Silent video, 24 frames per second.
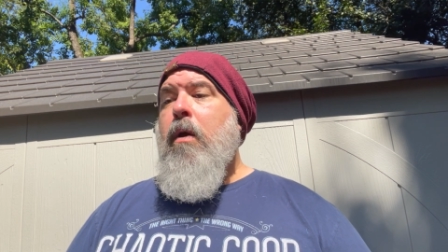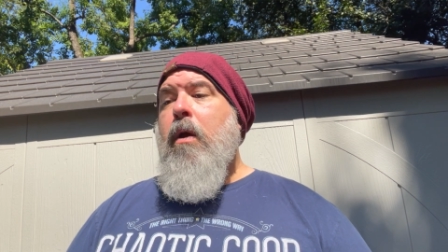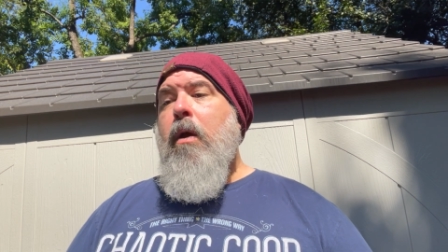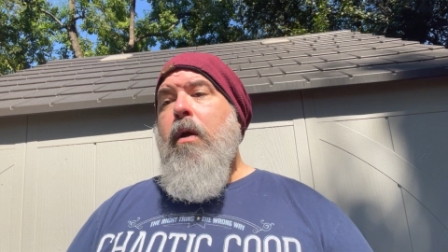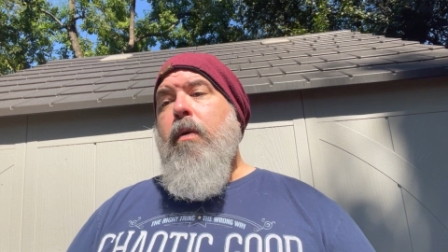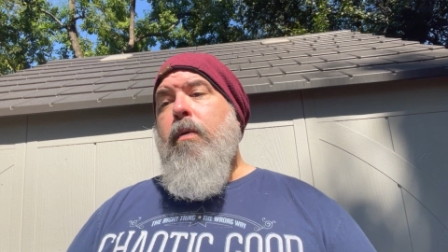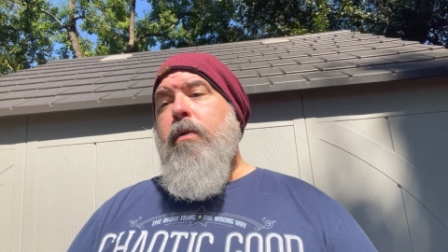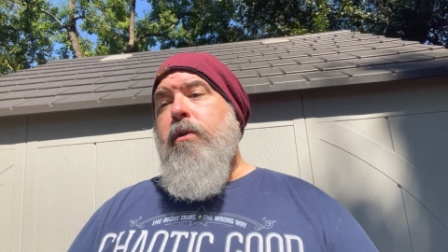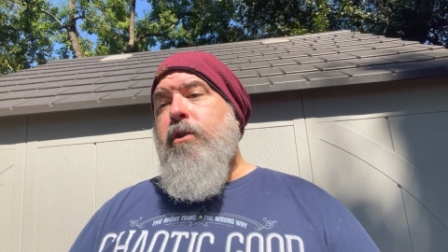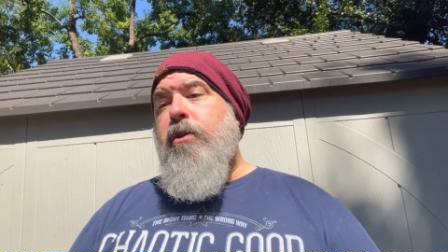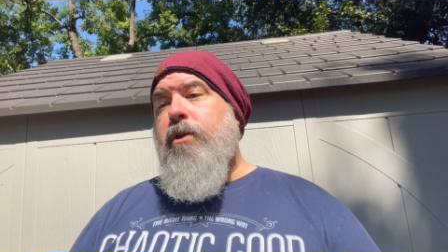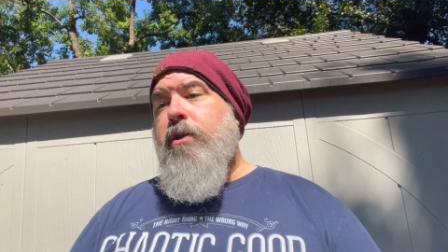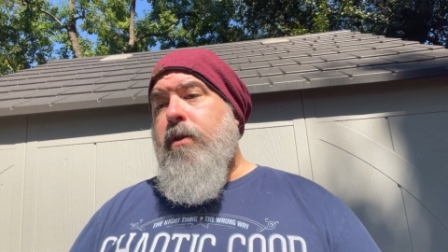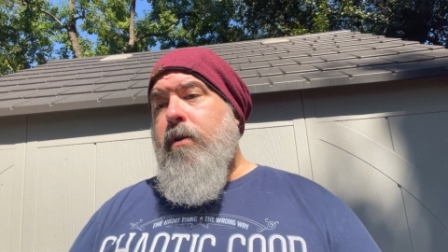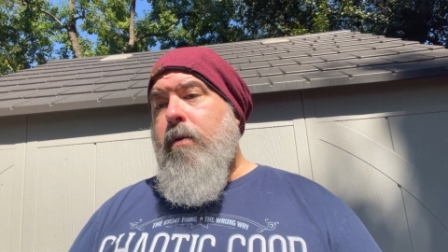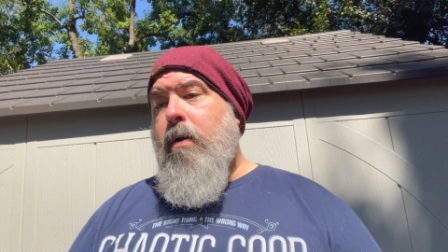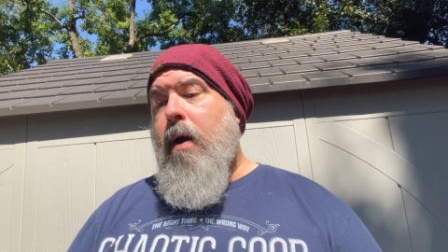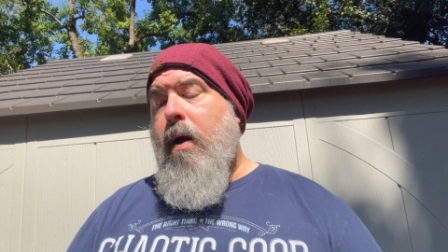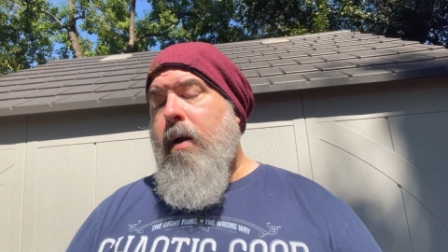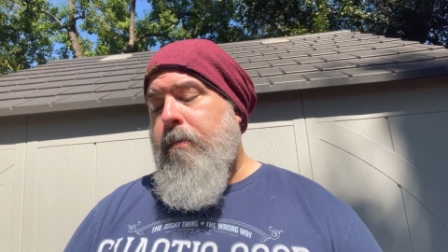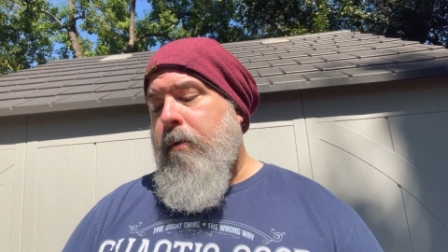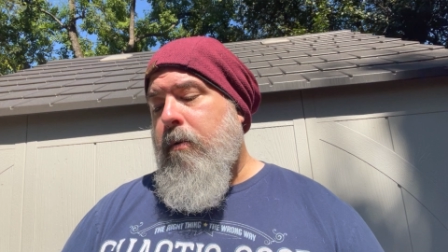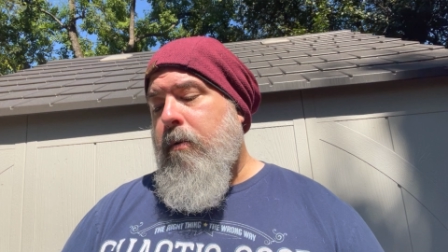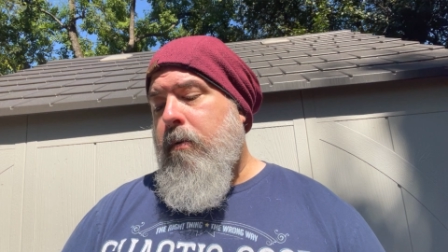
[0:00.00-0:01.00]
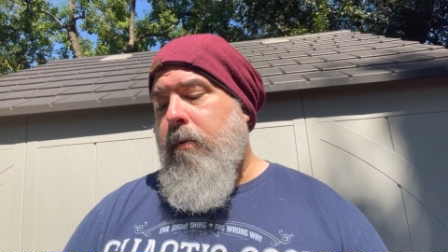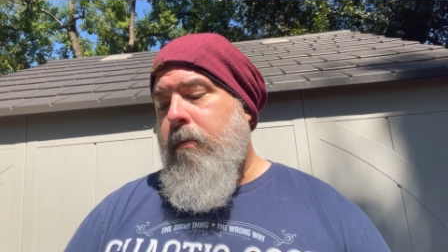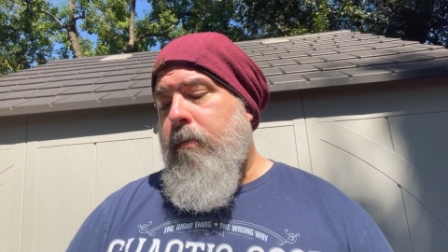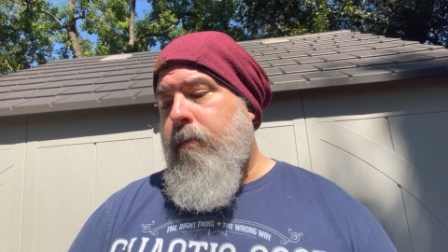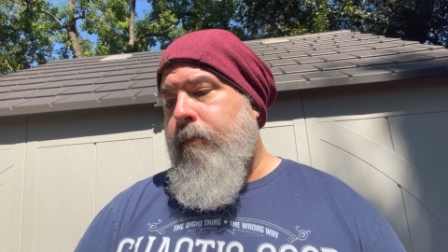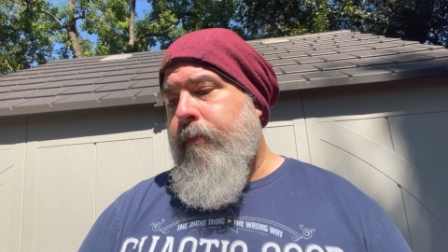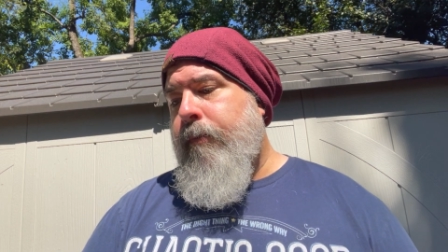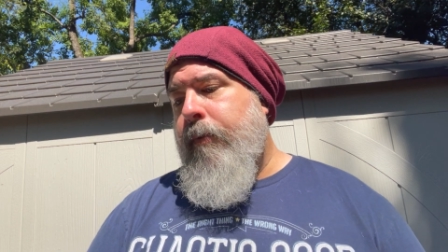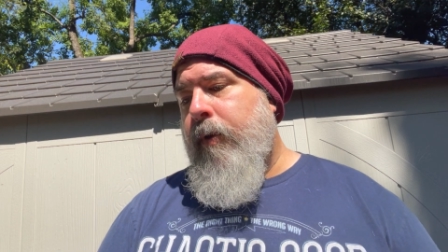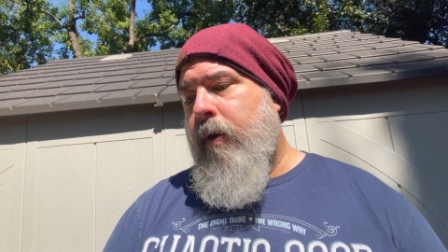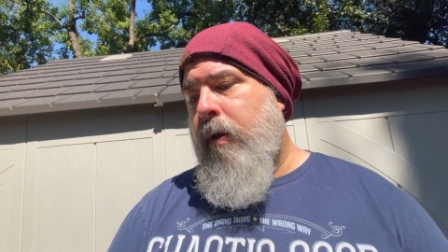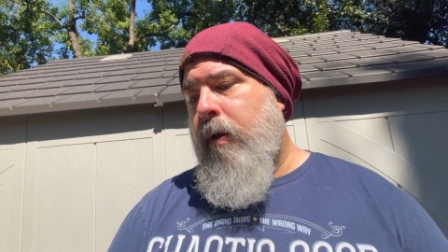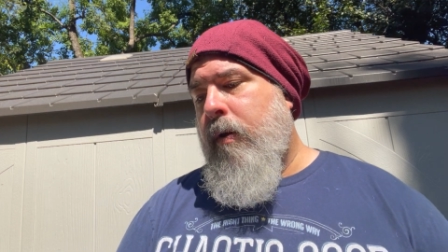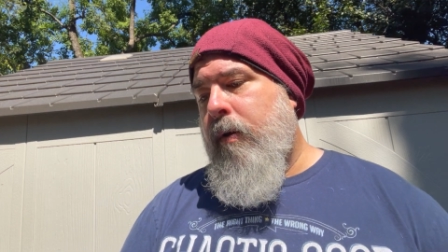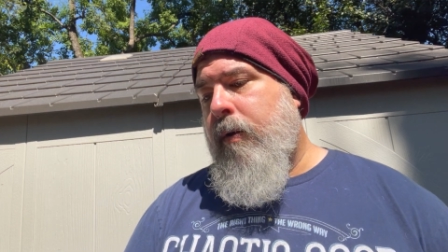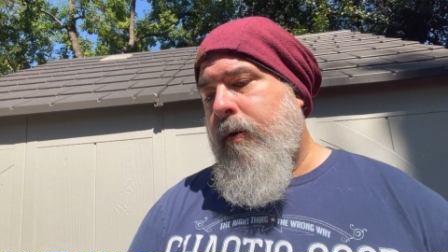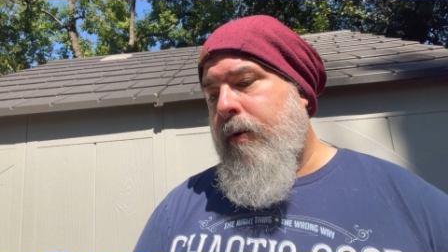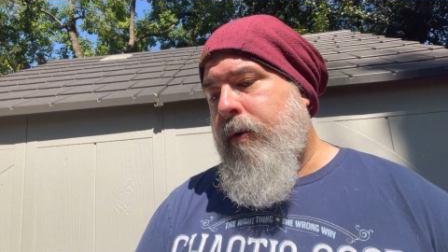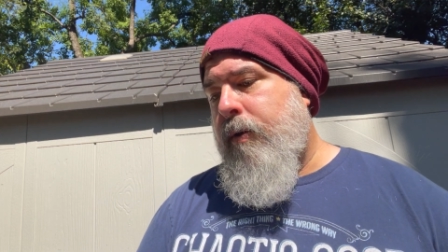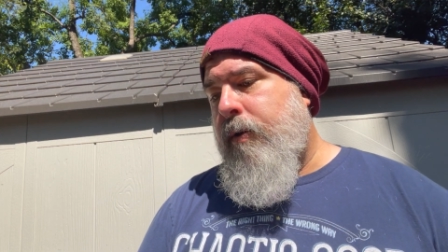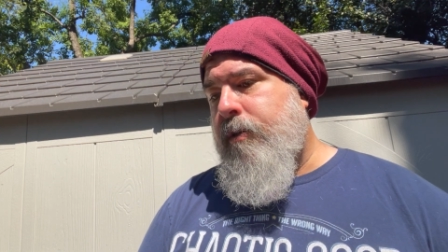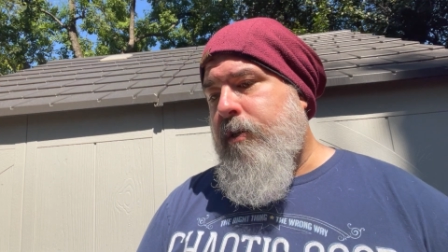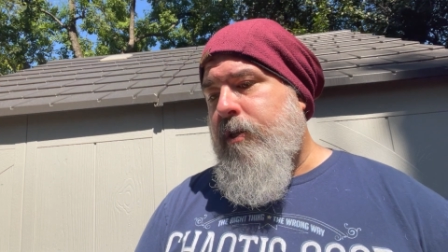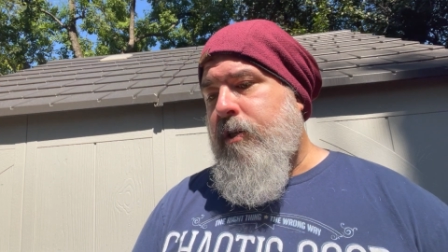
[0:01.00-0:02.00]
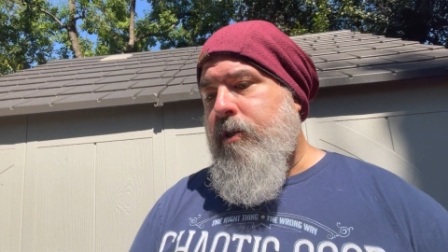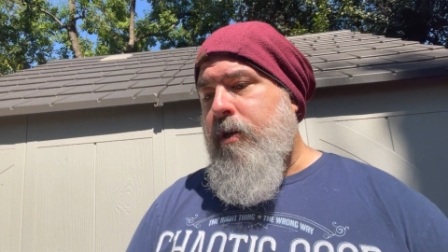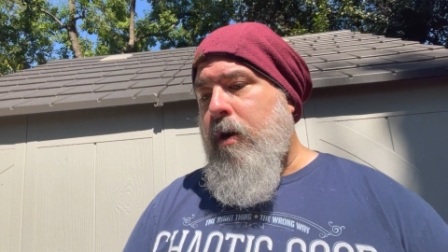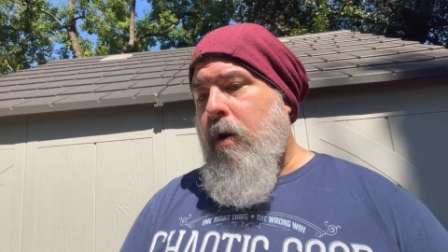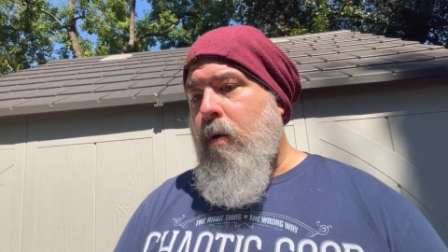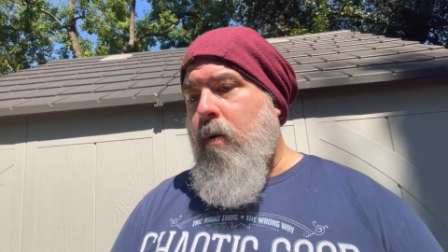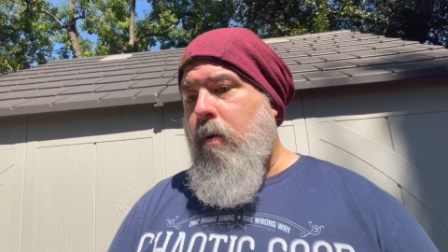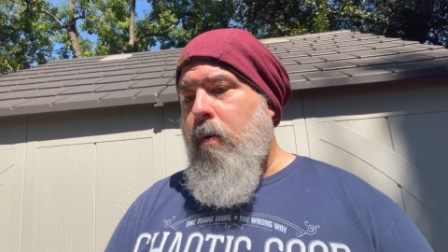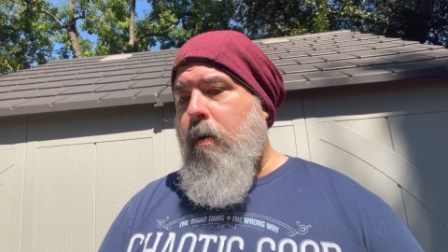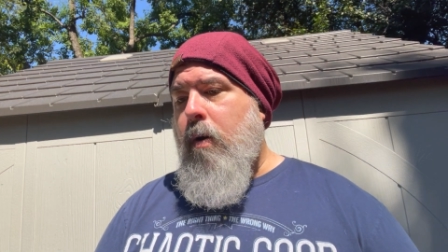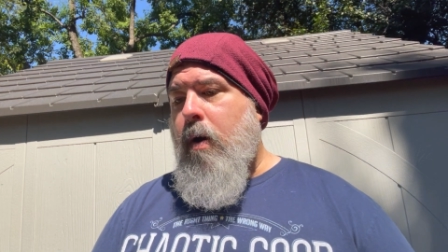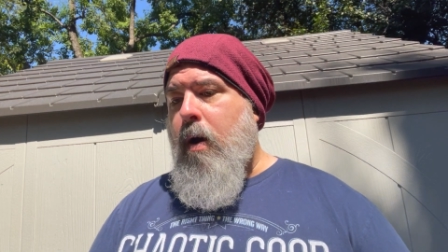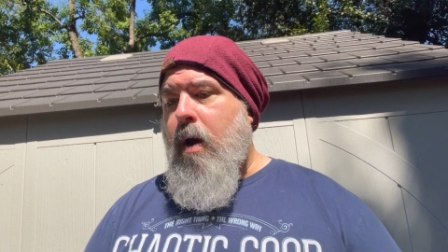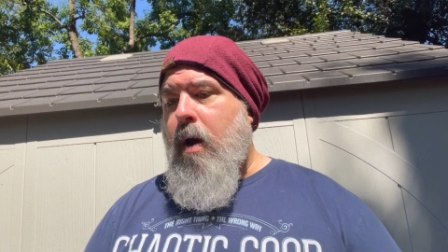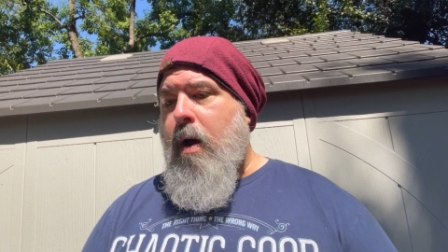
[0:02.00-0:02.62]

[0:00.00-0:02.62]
which is incredible. So,